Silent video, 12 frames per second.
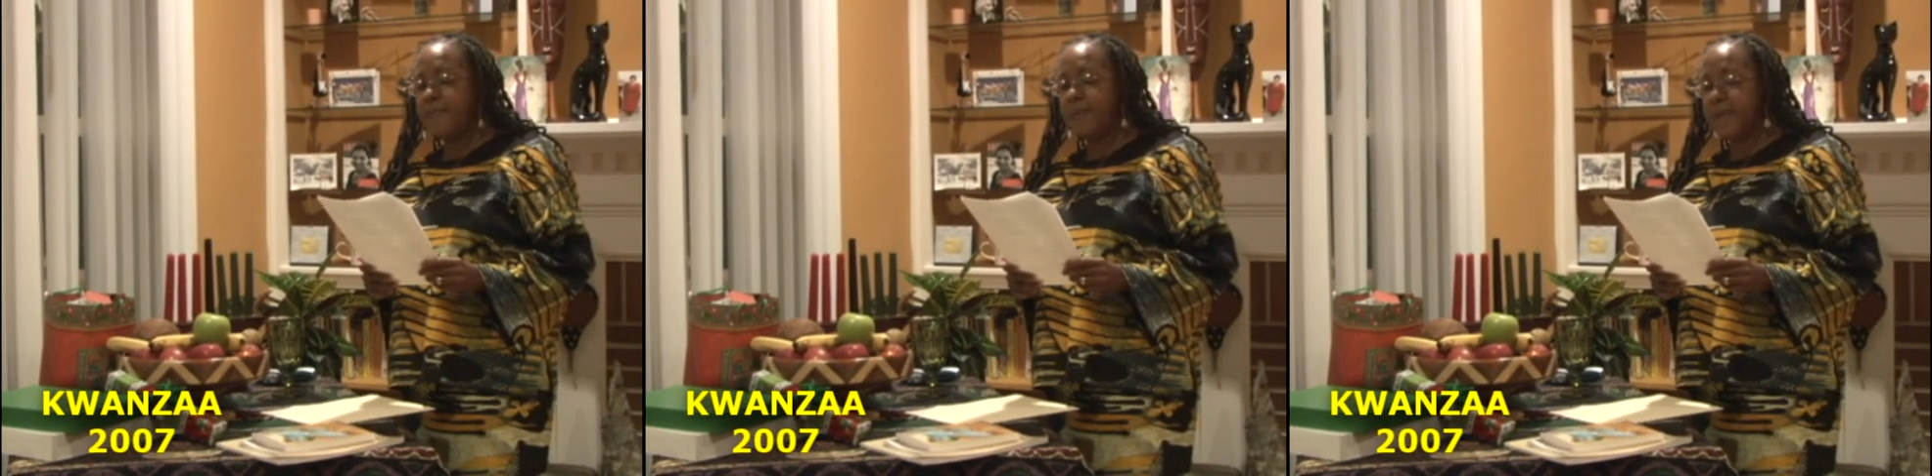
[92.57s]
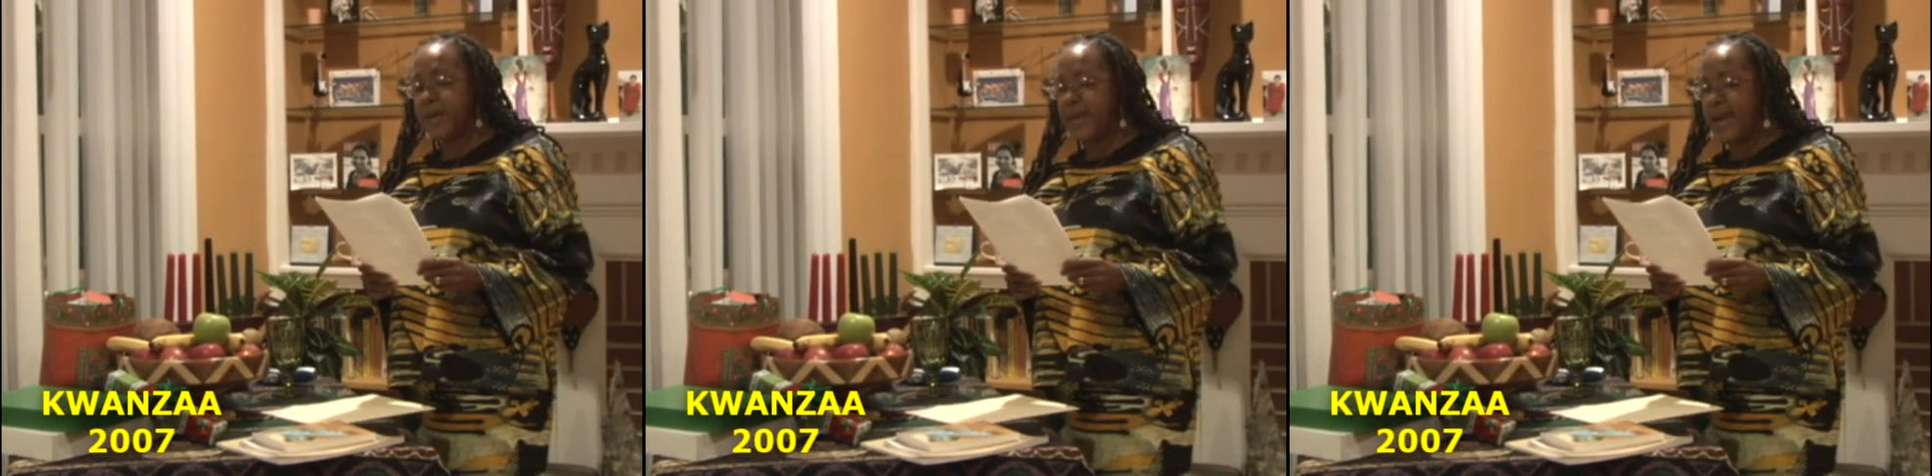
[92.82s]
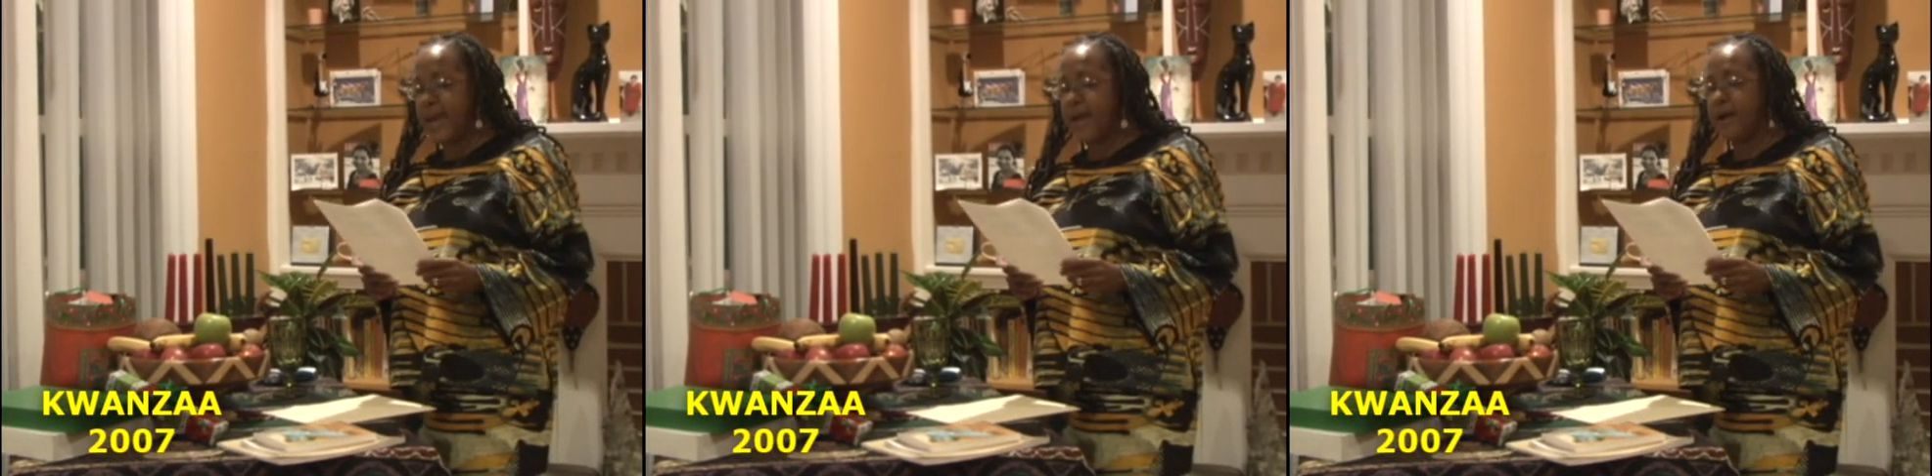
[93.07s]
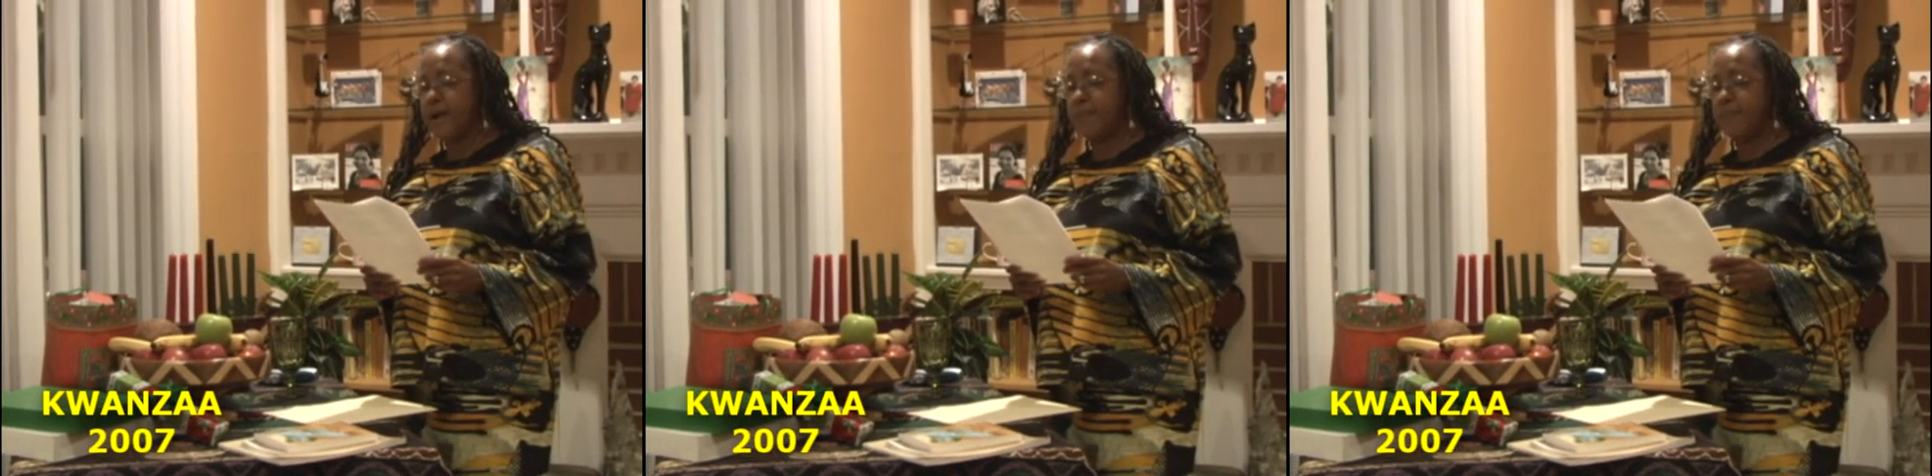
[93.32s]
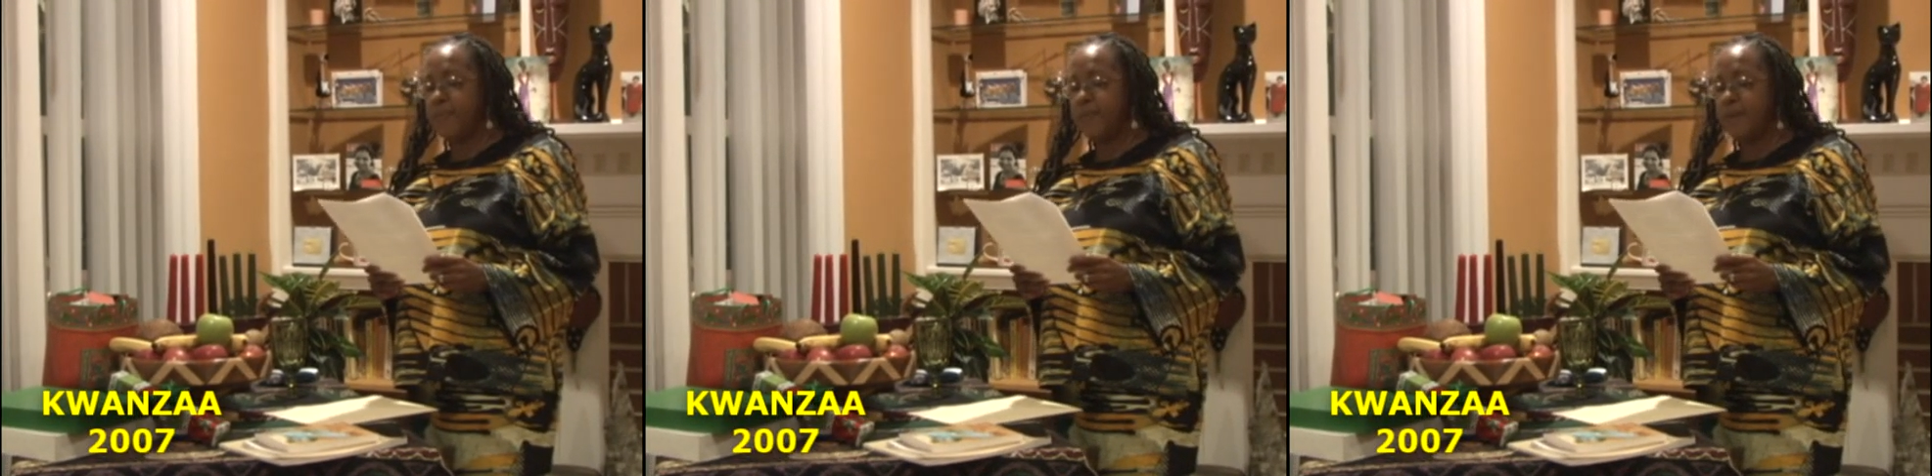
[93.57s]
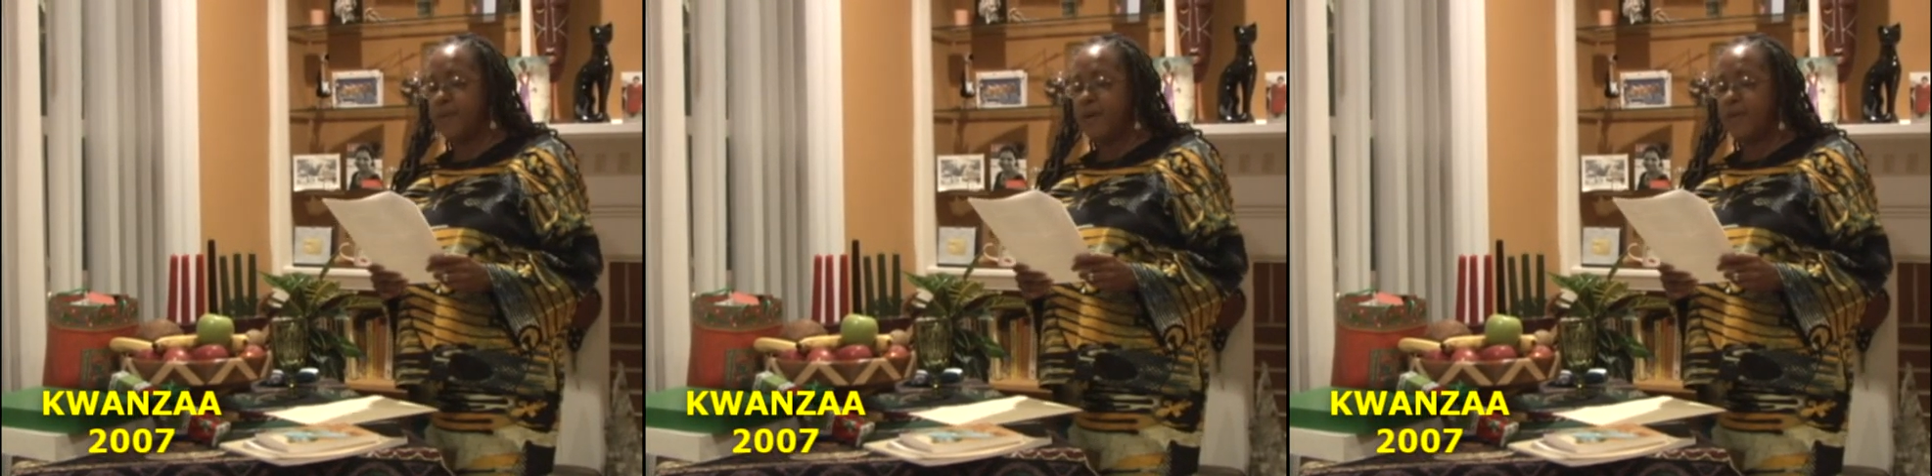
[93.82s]
The makea.
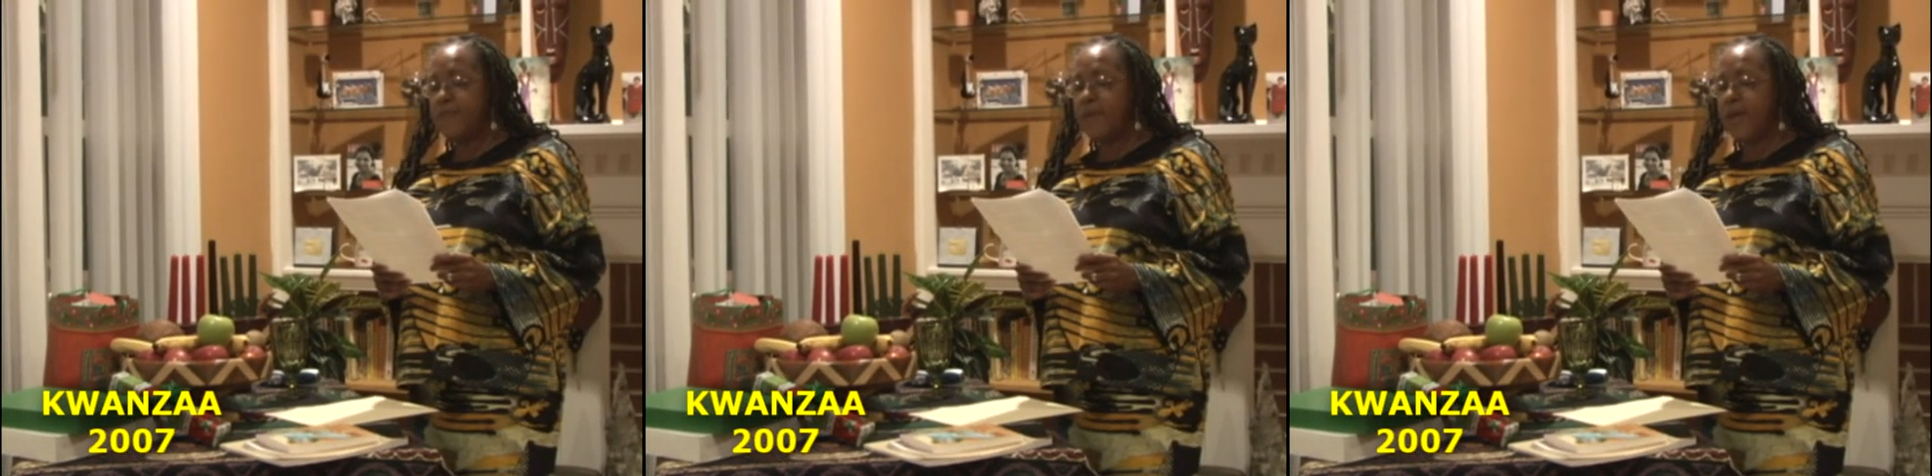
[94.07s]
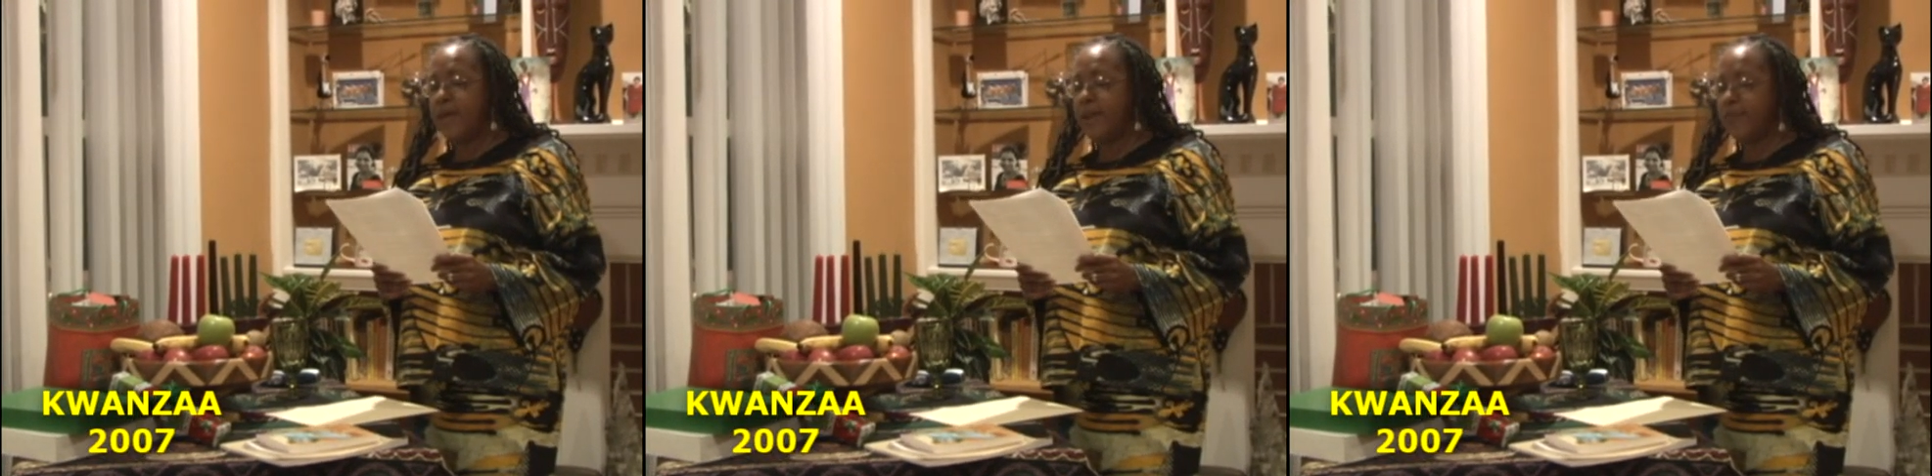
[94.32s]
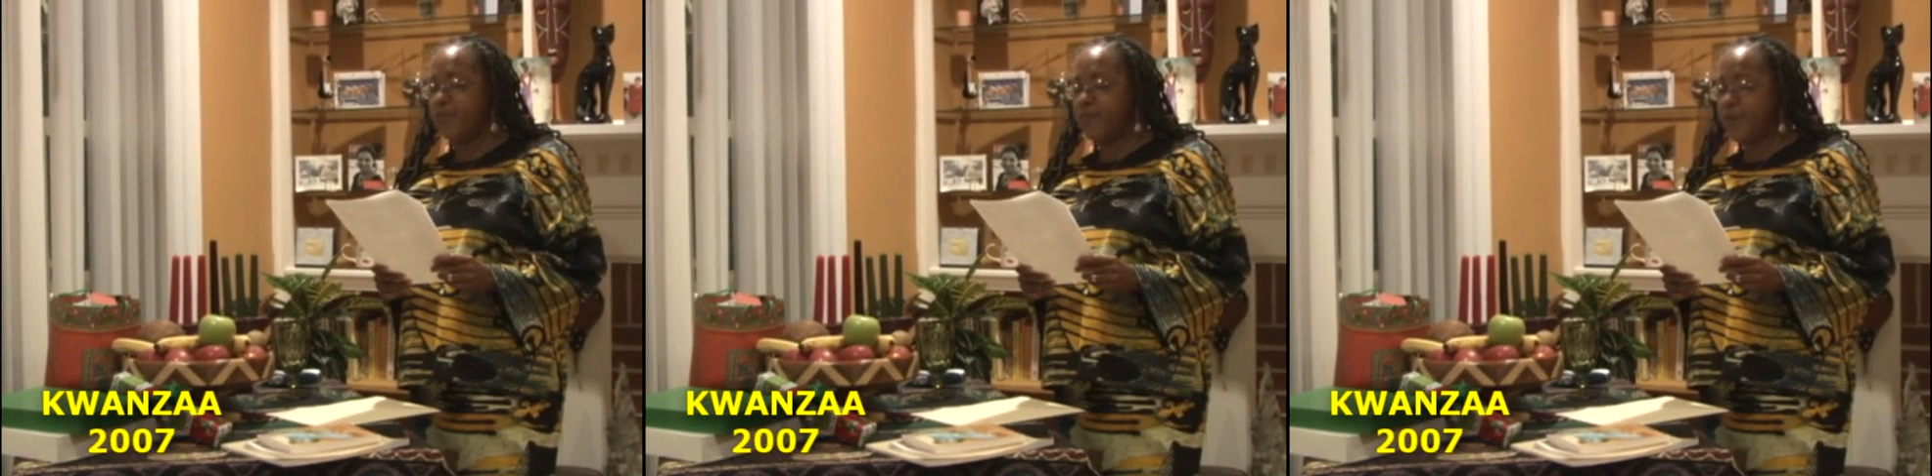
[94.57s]
It